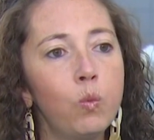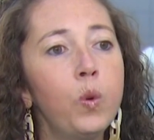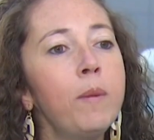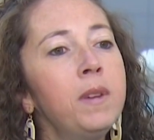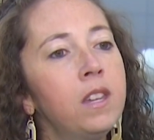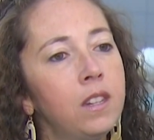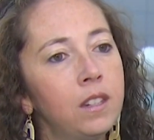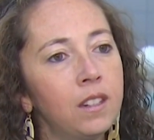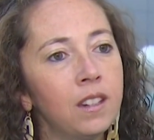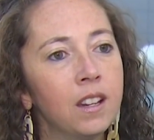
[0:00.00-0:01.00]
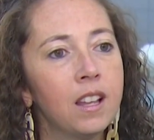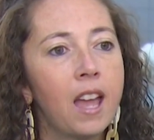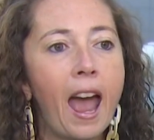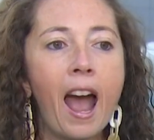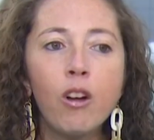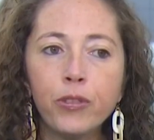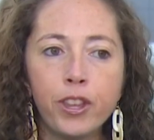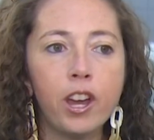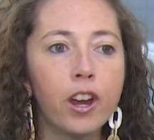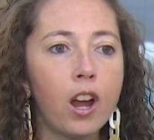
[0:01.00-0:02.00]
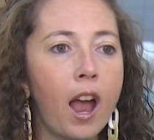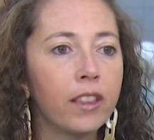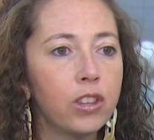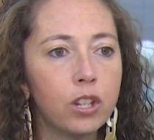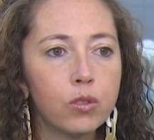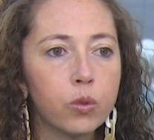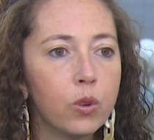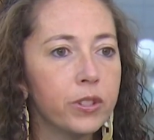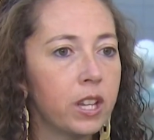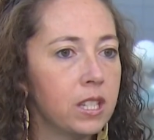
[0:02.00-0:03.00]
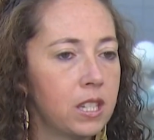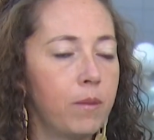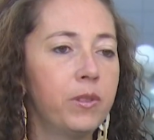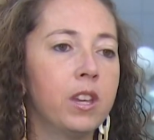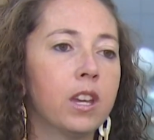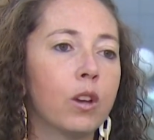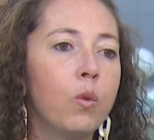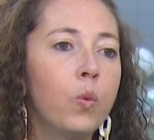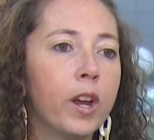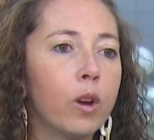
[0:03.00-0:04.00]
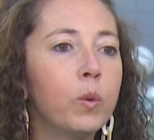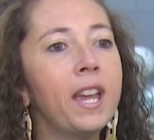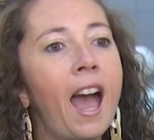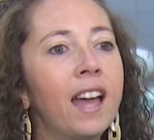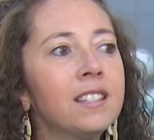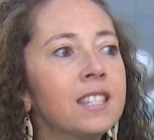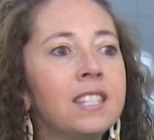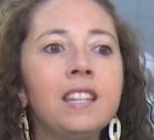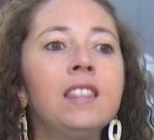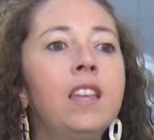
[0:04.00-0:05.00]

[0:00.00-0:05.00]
women out there at the controls on something where we hadn't seen